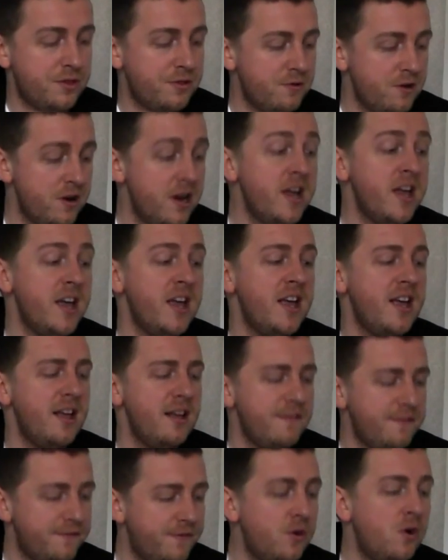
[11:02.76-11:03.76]

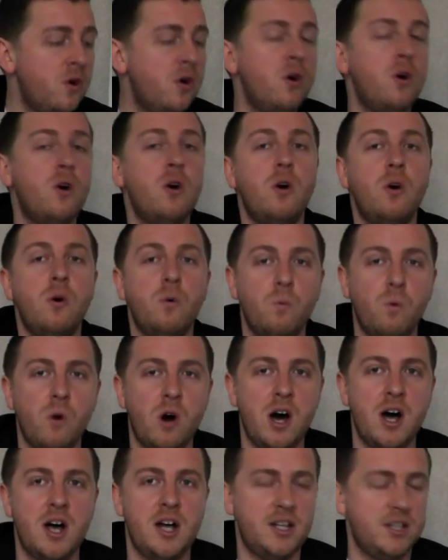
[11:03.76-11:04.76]
3, 4,
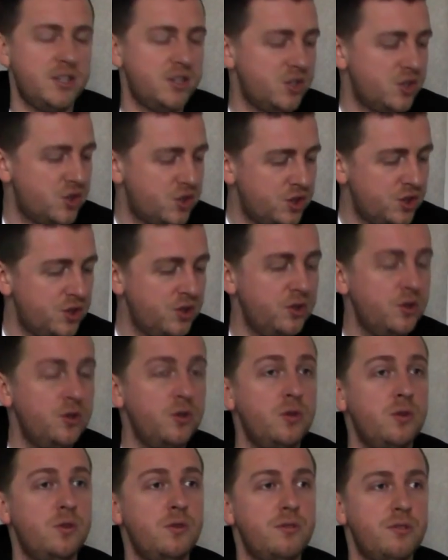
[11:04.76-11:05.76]
1,
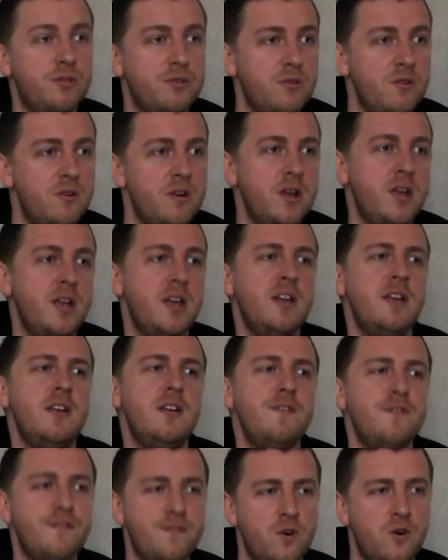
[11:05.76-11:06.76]
2,
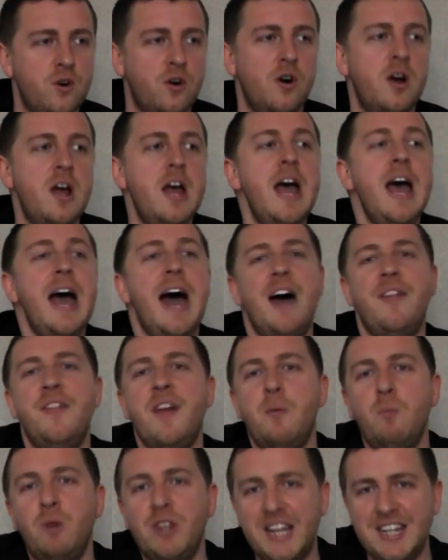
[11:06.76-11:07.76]
3, 4. And
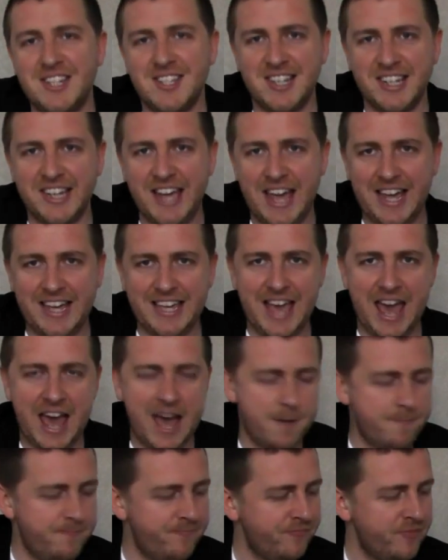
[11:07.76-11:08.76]
then when they sing it
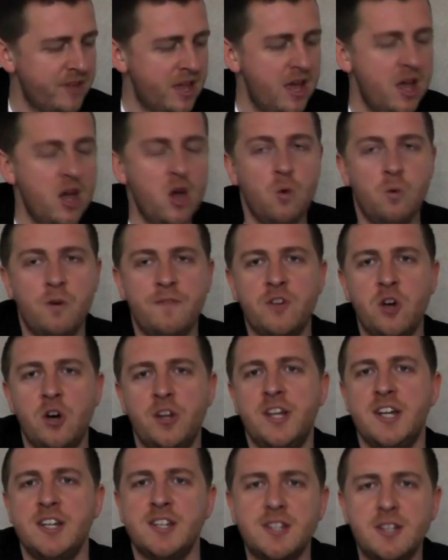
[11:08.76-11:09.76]
again, we've
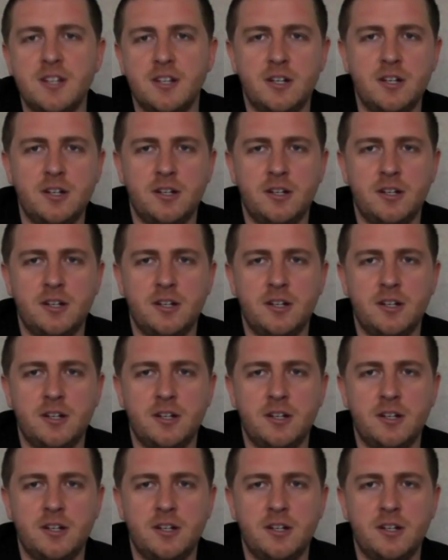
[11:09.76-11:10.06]
got this.